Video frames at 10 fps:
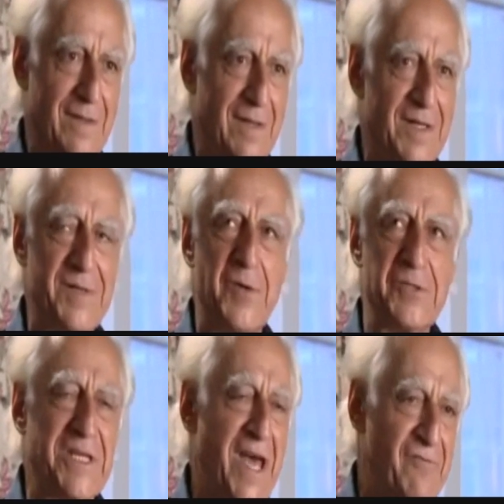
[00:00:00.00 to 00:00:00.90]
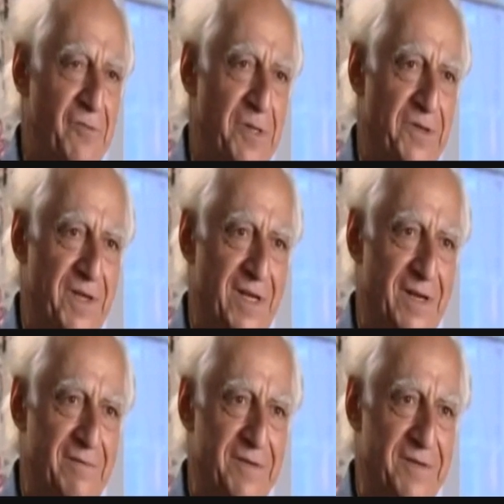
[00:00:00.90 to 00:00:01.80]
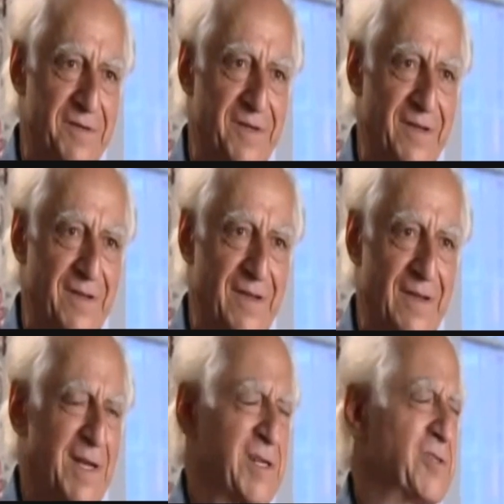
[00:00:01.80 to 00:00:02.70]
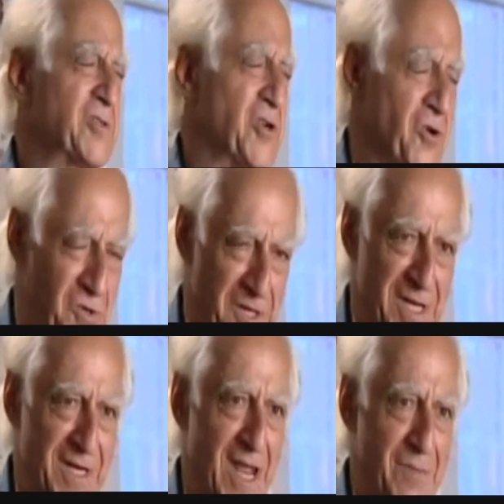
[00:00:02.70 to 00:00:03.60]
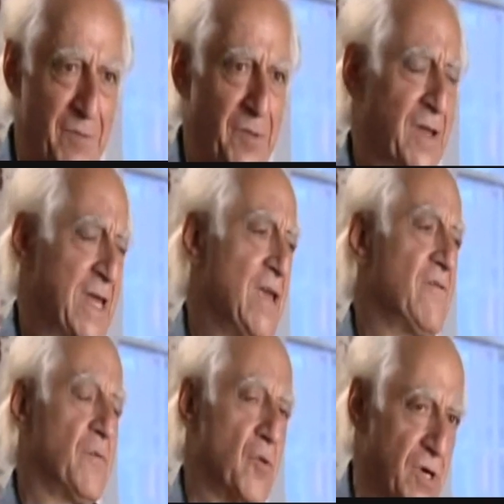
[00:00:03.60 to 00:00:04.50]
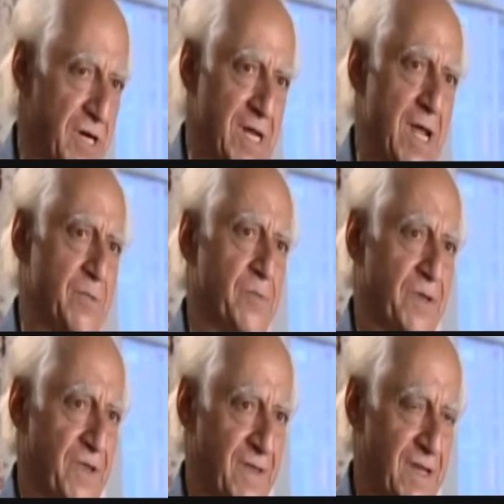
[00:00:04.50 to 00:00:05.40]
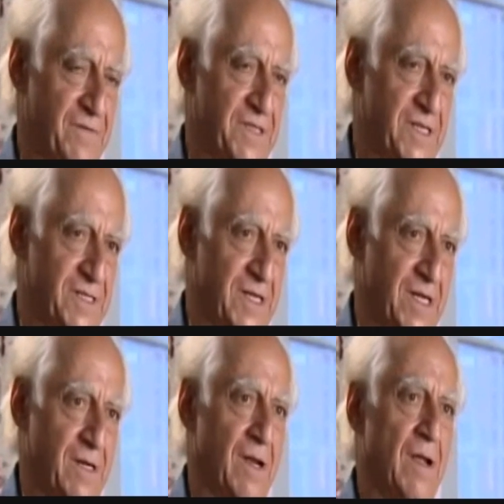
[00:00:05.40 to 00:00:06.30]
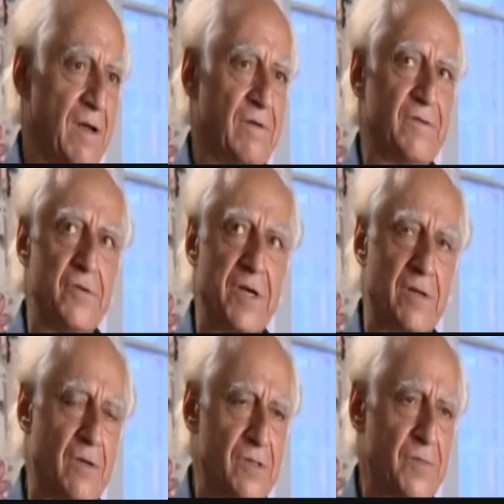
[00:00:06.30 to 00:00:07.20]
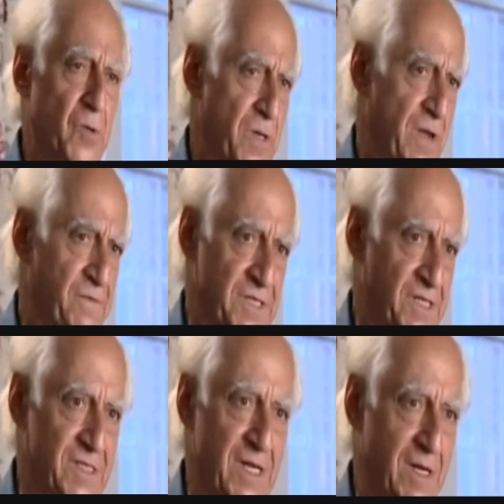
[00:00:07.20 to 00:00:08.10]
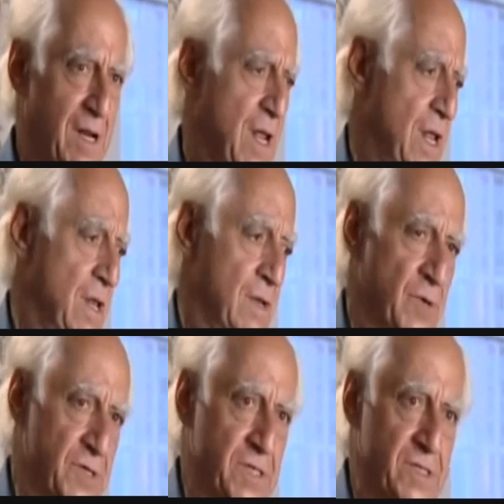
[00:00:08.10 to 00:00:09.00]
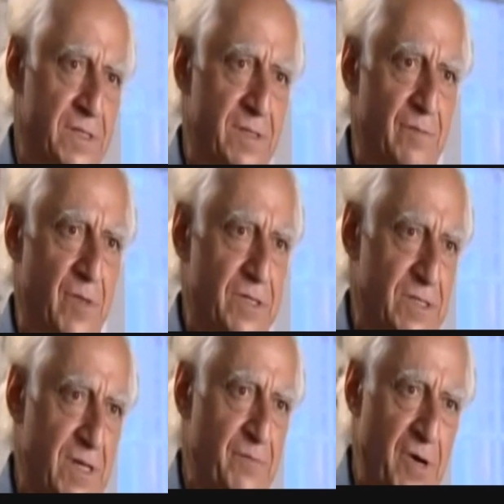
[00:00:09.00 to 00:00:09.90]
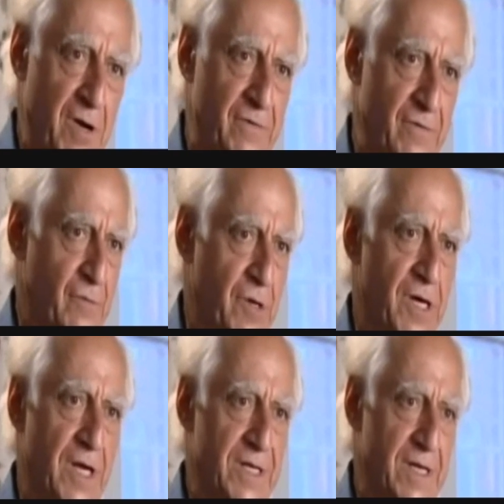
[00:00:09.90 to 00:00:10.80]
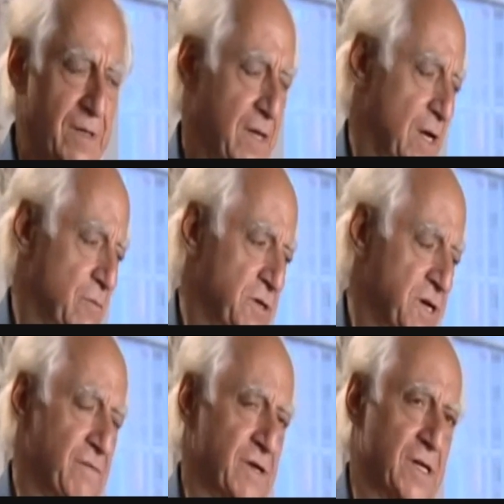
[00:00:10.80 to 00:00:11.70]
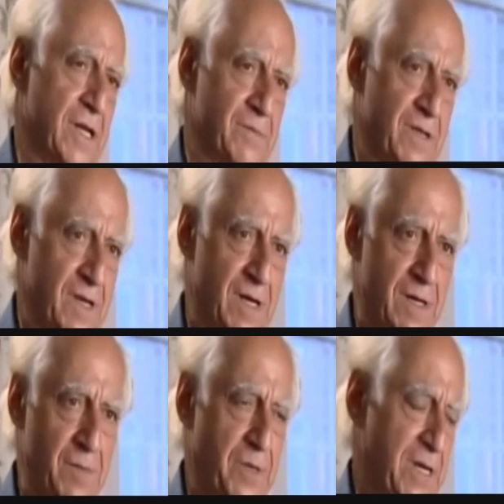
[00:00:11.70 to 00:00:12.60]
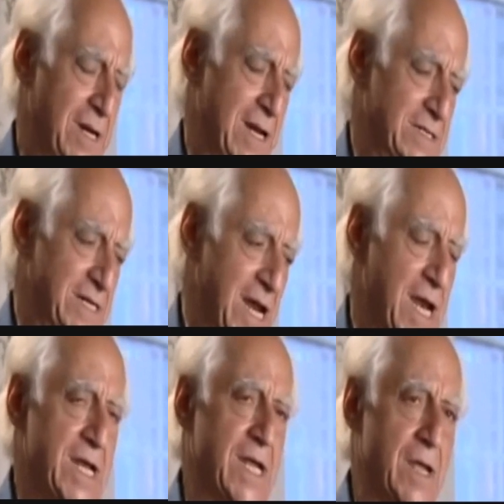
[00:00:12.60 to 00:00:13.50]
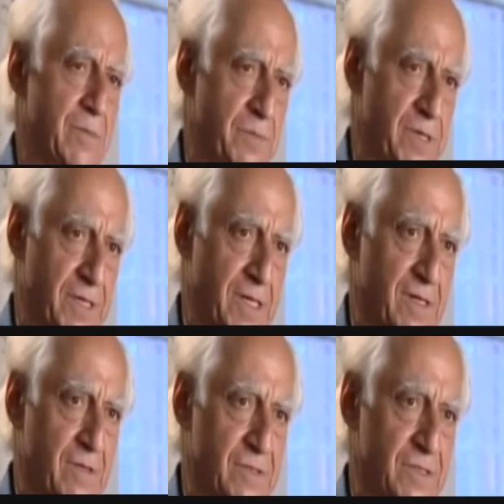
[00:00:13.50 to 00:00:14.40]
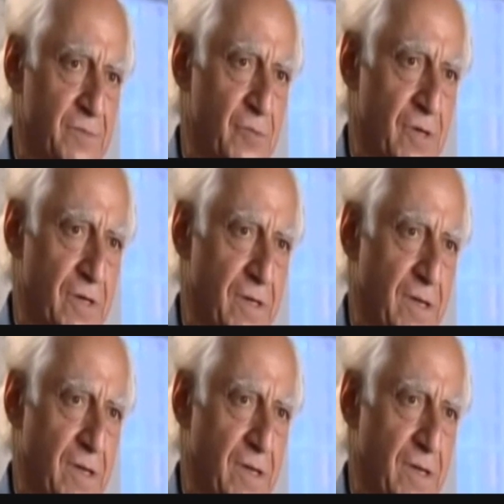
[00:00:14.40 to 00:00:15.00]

That's the most laughable thing I ever heard. It is totally incapable, even more incapable than the F-16 of doing close support. And the F-16, much as I'm proud of the work I did on that, I would never claim that that airplane has any capability in close support.